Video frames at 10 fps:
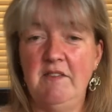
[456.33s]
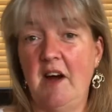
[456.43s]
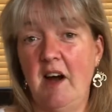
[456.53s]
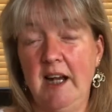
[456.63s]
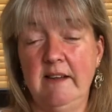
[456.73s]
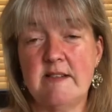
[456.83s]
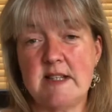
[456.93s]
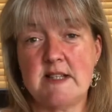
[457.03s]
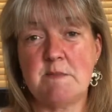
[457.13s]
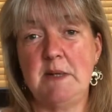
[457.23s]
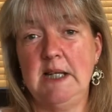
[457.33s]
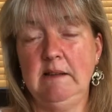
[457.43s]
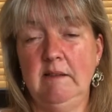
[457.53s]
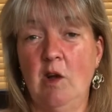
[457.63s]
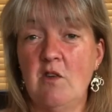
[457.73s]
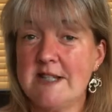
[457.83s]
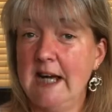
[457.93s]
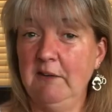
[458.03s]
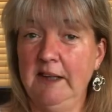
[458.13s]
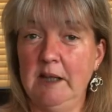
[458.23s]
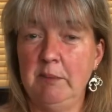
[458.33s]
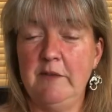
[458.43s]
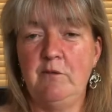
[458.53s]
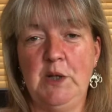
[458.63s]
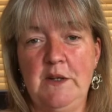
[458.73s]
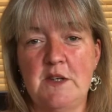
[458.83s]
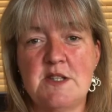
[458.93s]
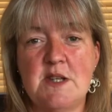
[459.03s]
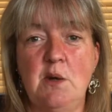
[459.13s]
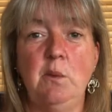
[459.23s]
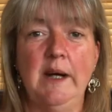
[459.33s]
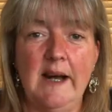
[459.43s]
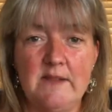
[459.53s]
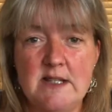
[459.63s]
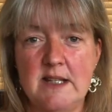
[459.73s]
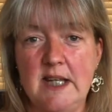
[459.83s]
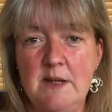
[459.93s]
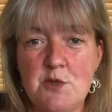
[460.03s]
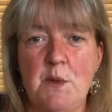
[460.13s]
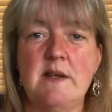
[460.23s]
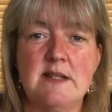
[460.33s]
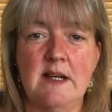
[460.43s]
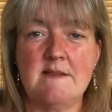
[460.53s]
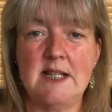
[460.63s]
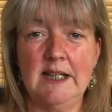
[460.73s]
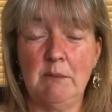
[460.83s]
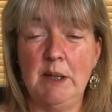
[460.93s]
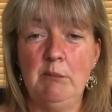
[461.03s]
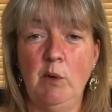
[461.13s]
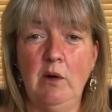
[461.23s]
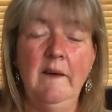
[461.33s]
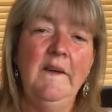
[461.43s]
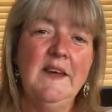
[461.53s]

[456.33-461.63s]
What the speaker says: Ireland has been locked down a little bit further, so we're having to keep to ourselves a little bit more.